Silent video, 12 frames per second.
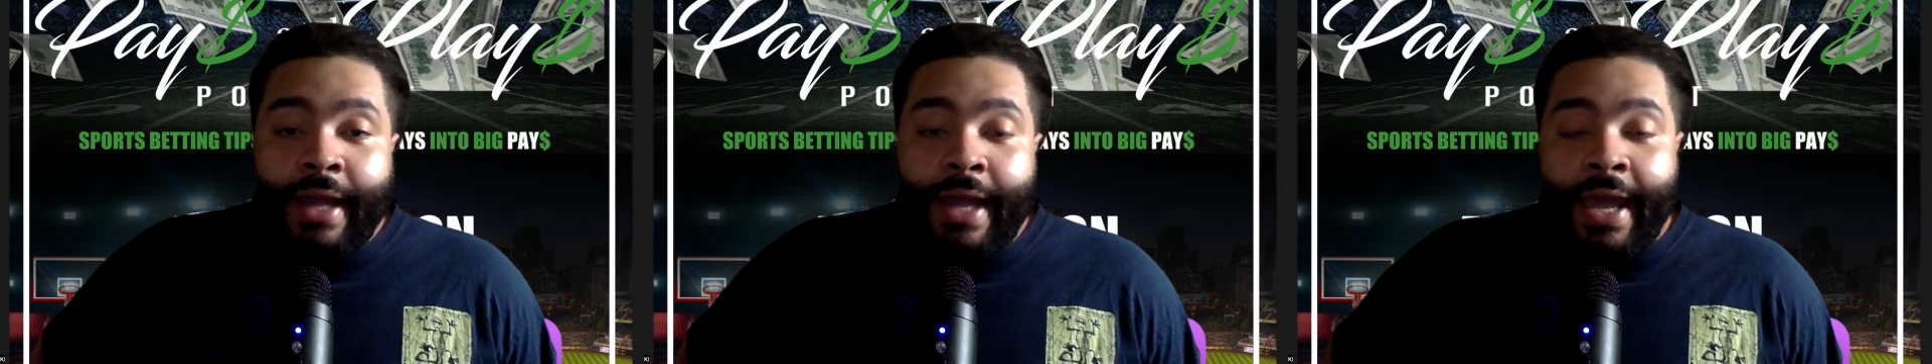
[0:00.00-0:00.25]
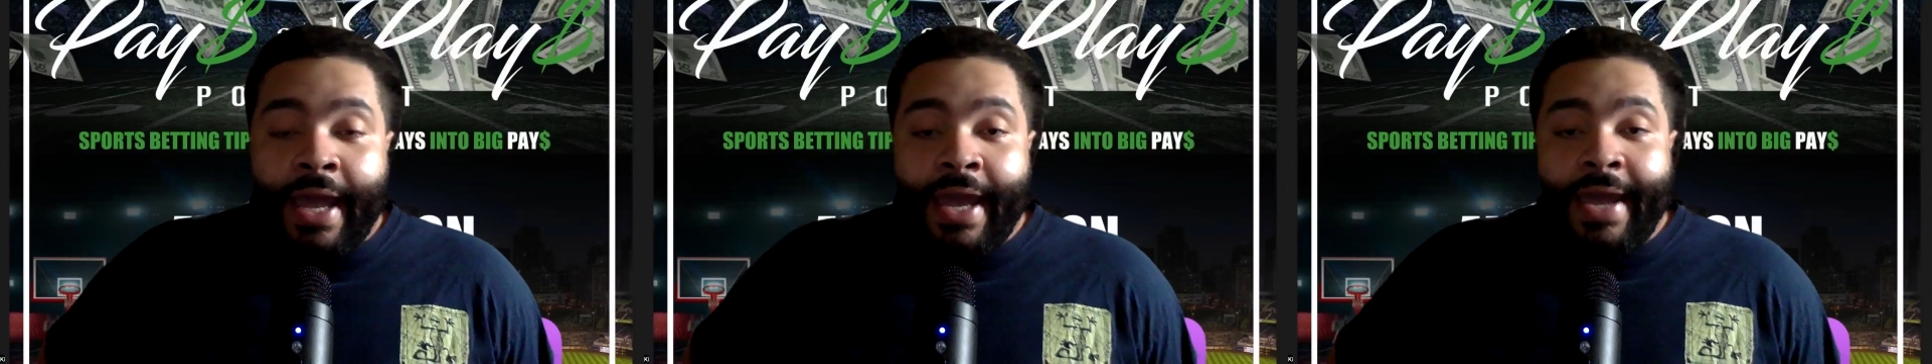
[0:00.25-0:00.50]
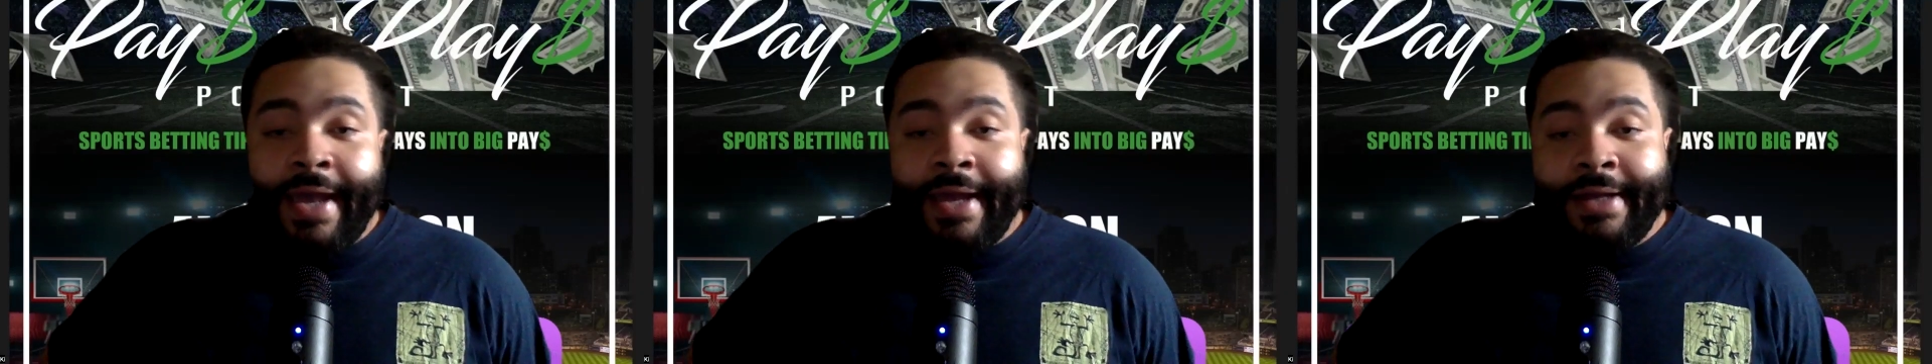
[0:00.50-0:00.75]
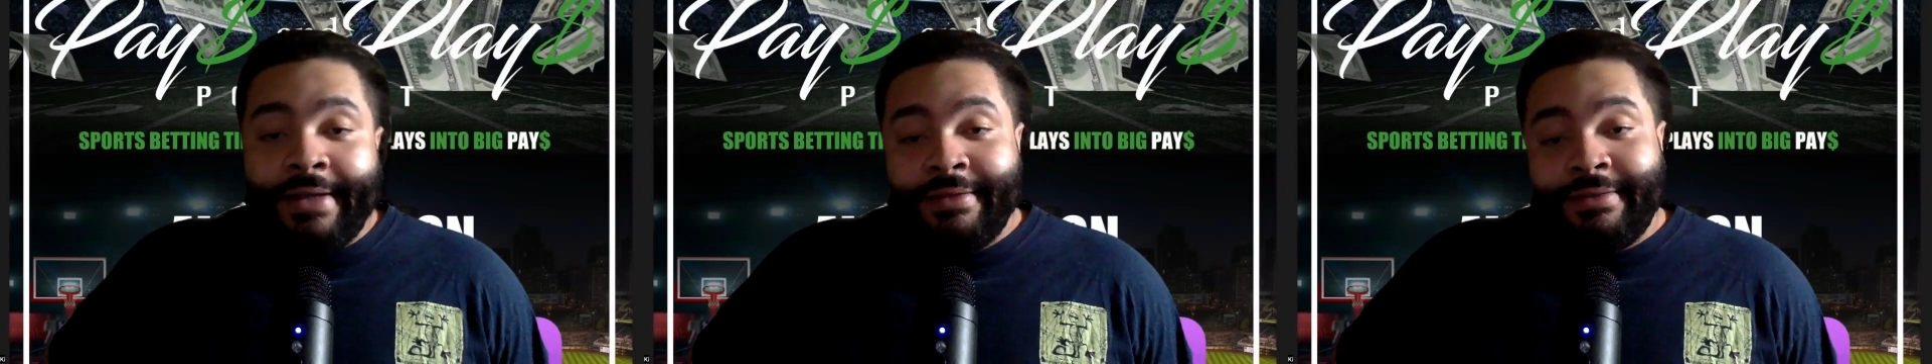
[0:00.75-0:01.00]

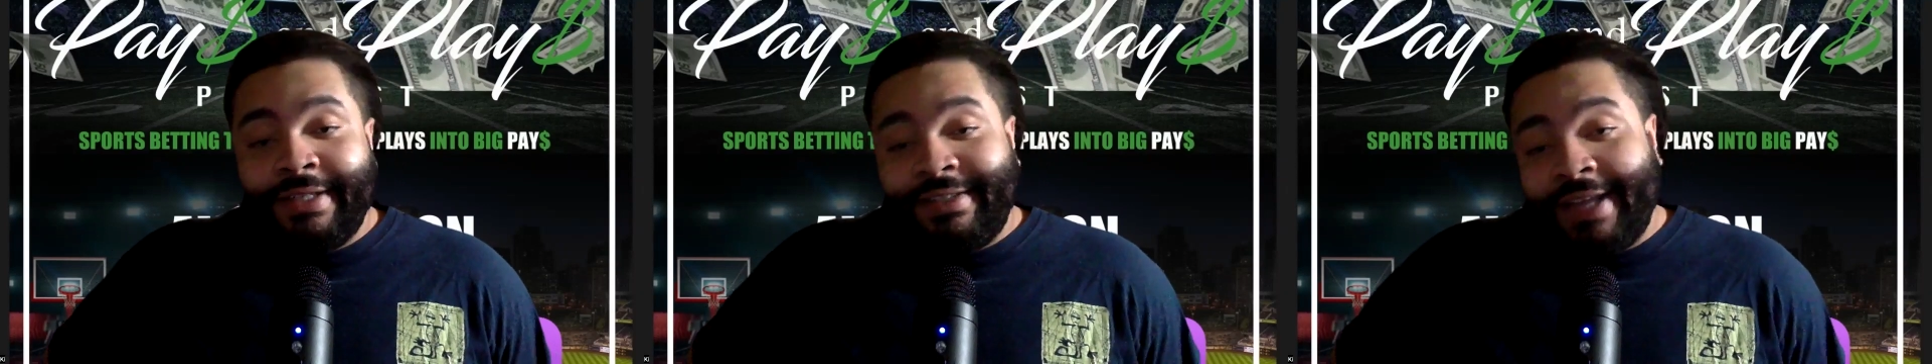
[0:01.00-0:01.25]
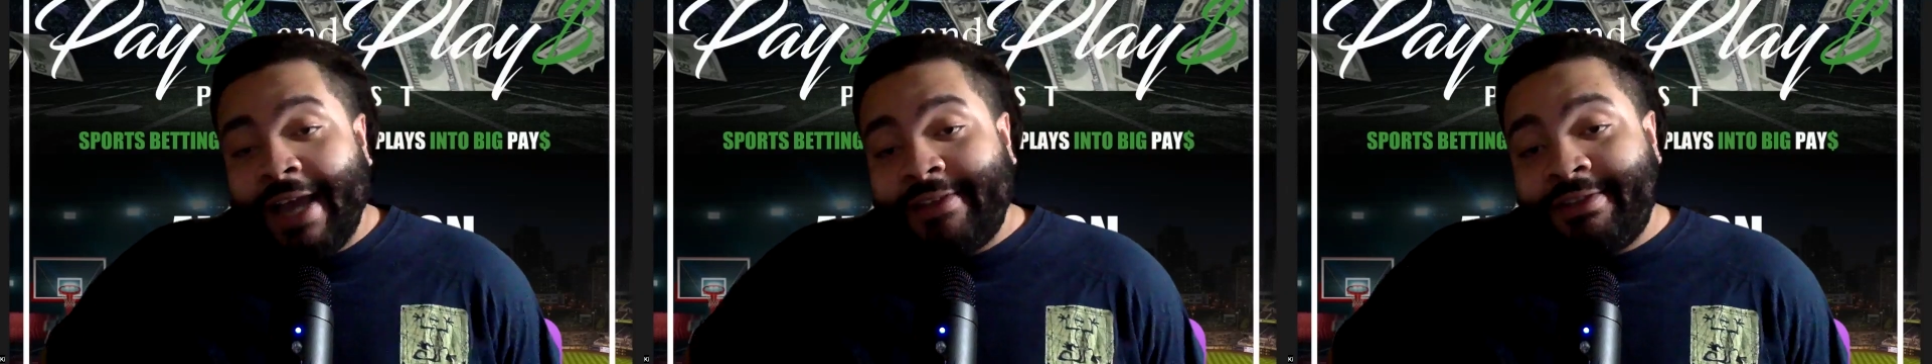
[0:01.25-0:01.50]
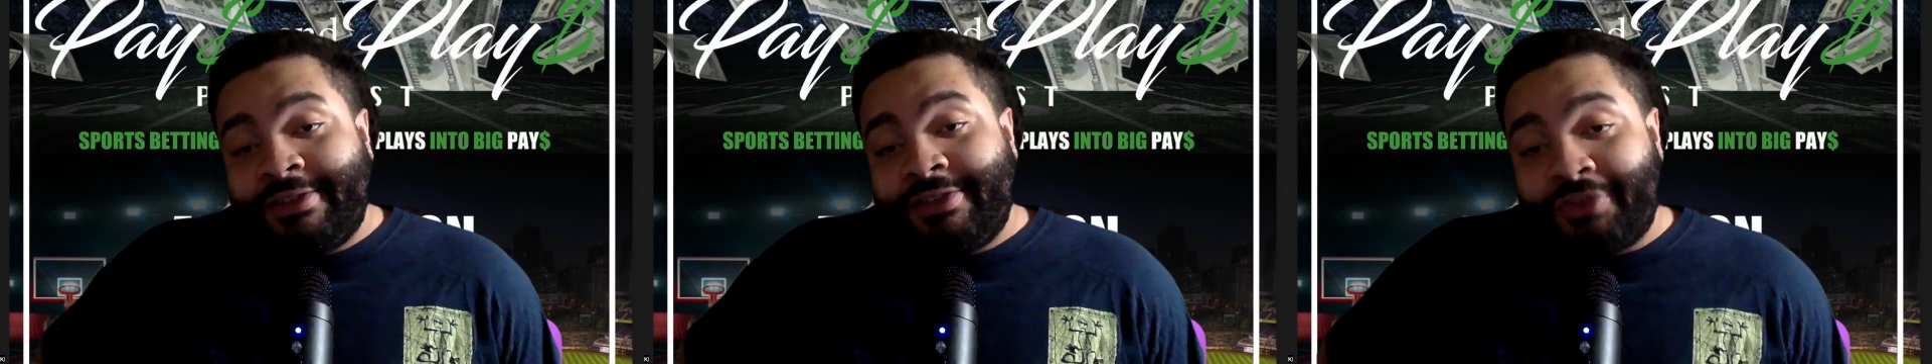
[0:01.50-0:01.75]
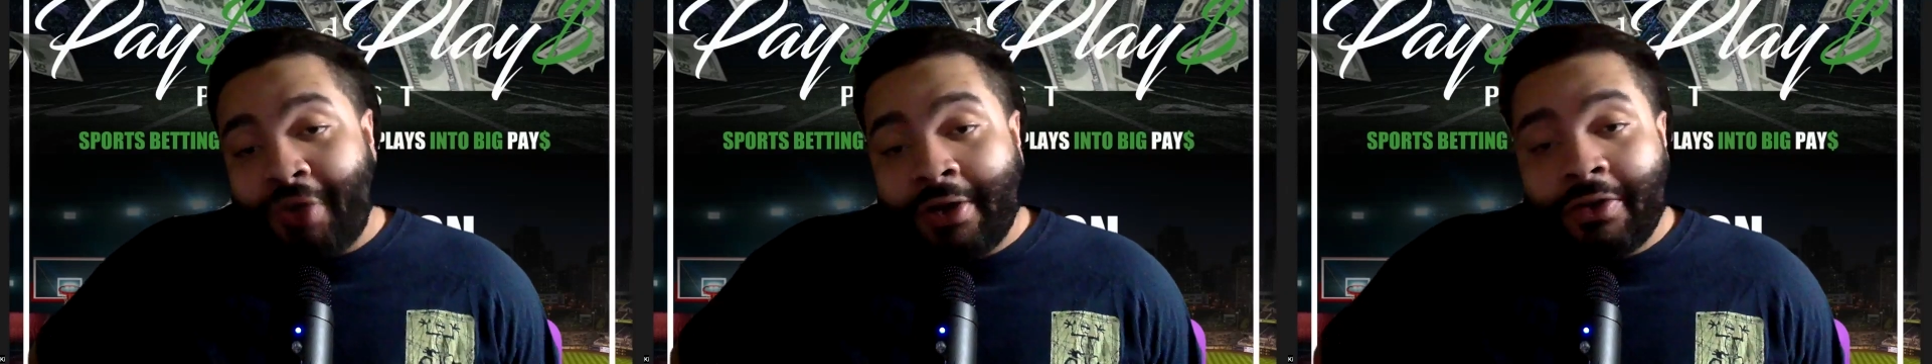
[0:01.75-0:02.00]
And the Texans
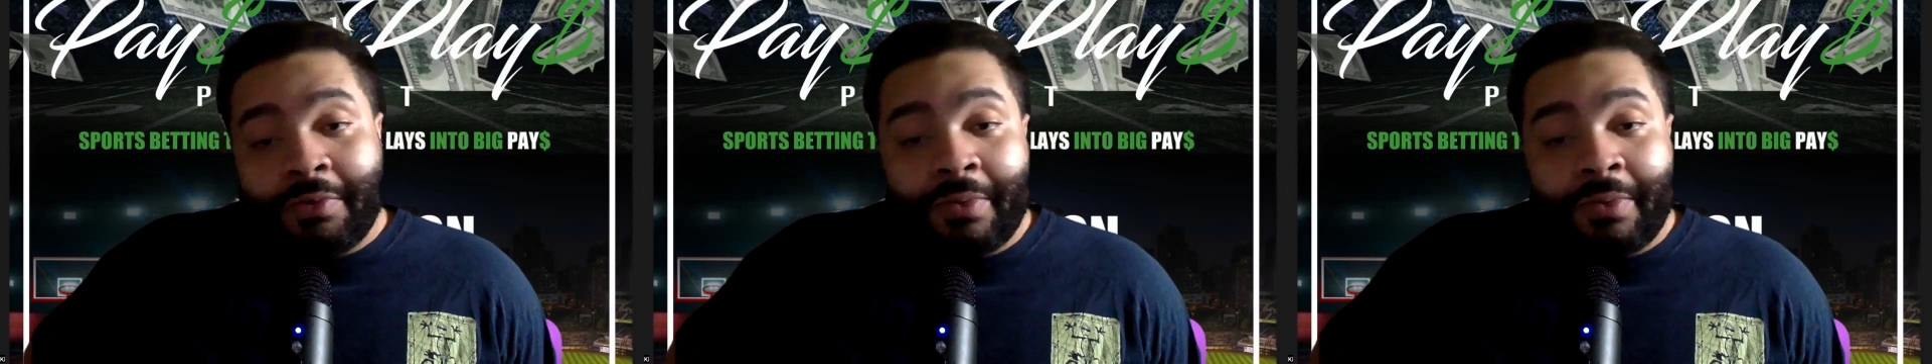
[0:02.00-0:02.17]
struggle,